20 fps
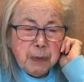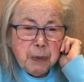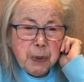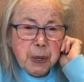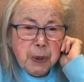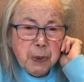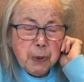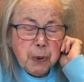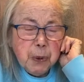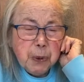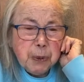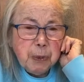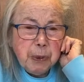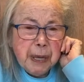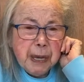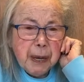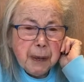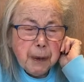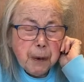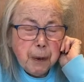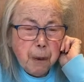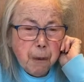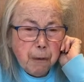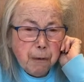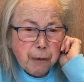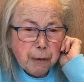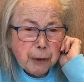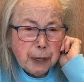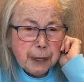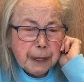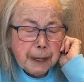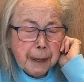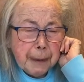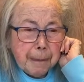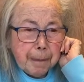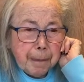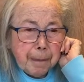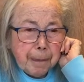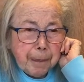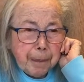then we thought we got over it